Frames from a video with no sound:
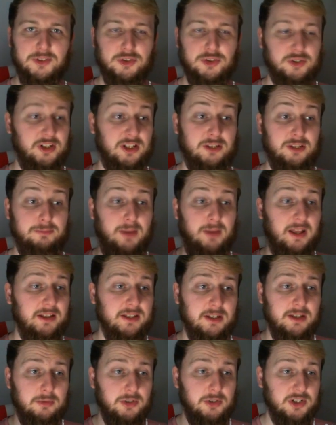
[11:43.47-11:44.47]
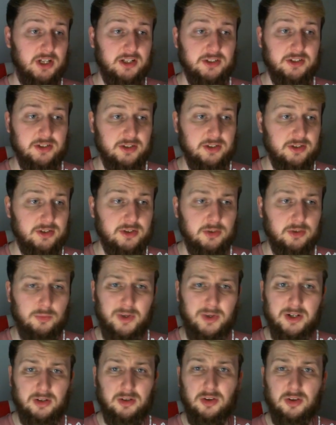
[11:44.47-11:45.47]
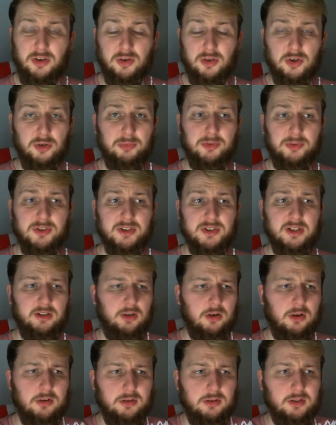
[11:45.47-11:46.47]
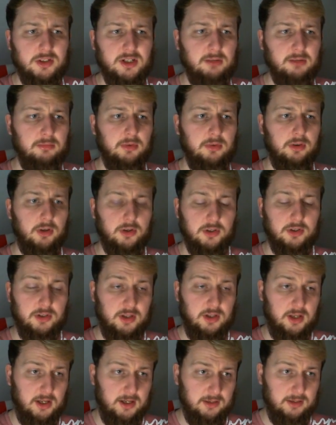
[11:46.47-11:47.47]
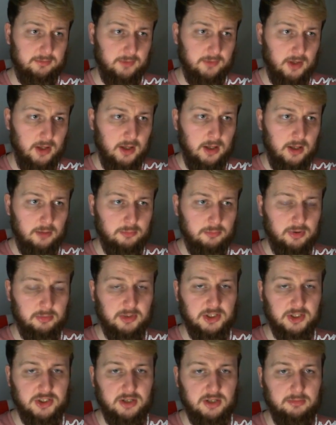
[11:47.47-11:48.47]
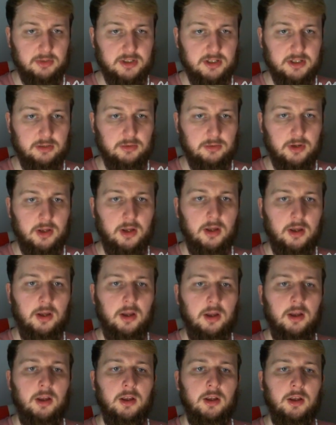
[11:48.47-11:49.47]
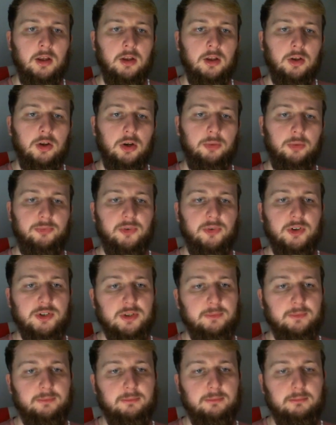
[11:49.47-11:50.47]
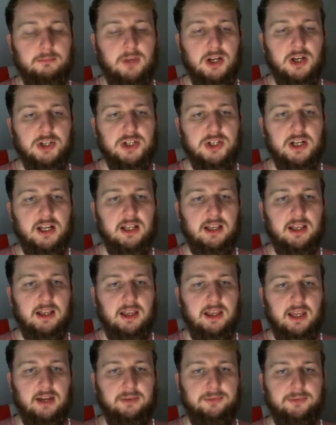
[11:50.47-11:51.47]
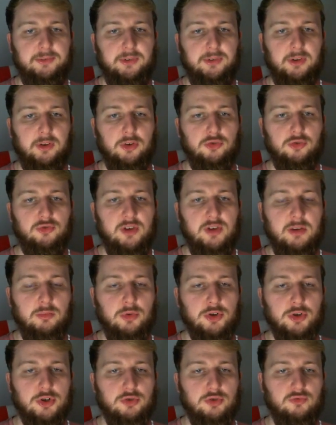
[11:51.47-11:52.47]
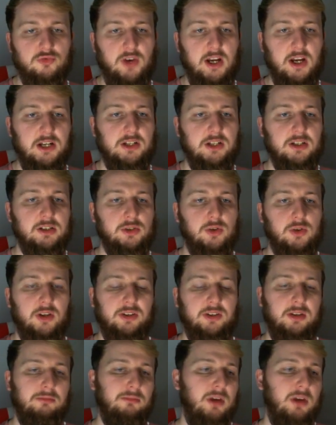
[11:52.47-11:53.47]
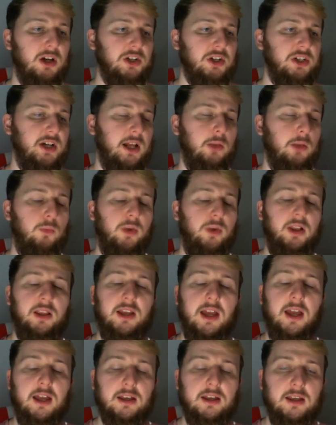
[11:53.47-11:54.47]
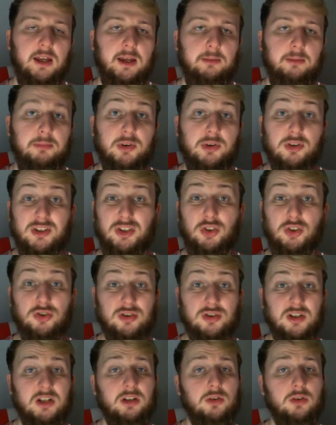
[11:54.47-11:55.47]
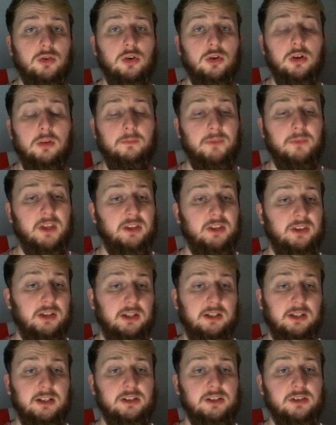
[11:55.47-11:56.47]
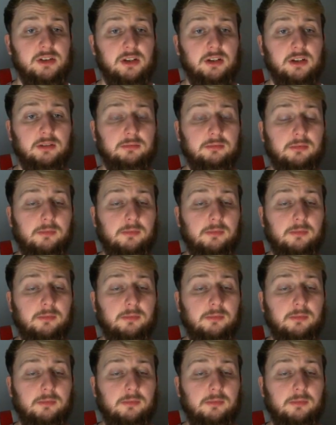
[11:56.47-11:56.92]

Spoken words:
expands our chances to win another cup, doesn't it? Knocking the Premier League champions out. Up front, Martial left, Greenwood right. So I think Martial will get a game because he does need a goal. I think he needs to